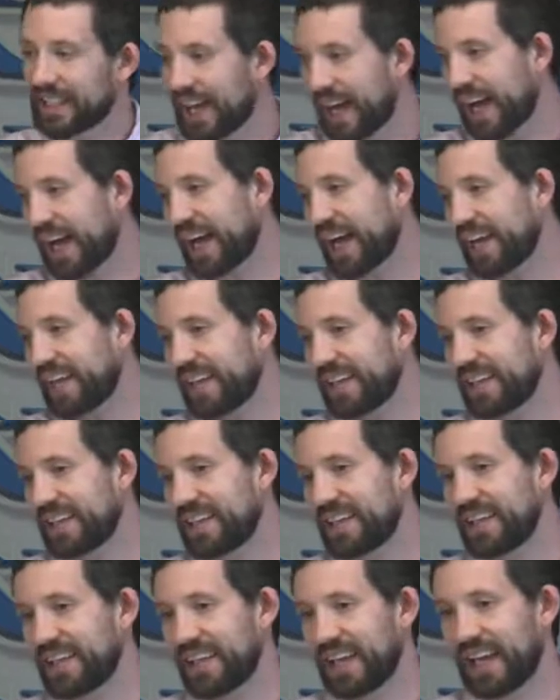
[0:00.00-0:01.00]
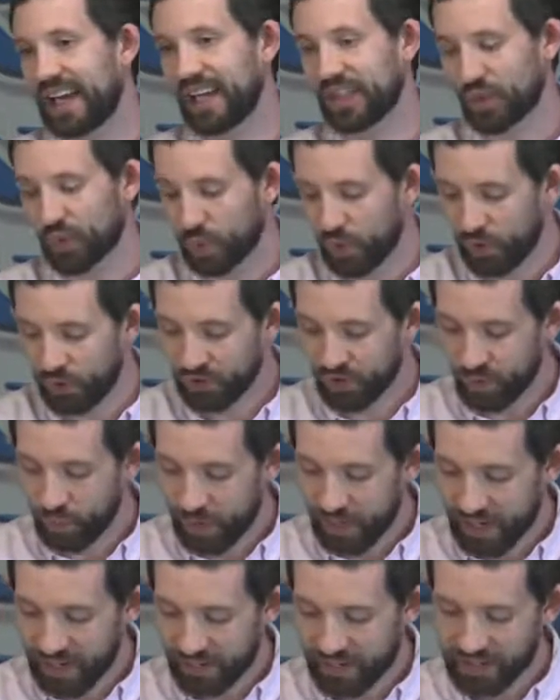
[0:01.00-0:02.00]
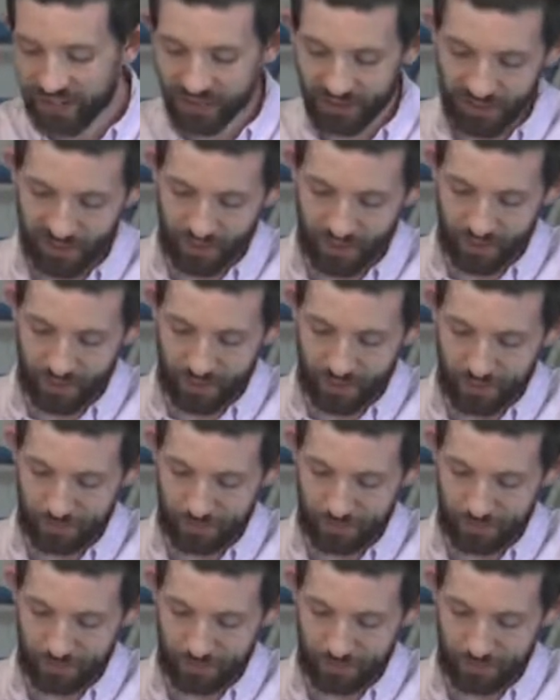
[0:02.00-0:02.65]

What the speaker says: God has rolled away the stone.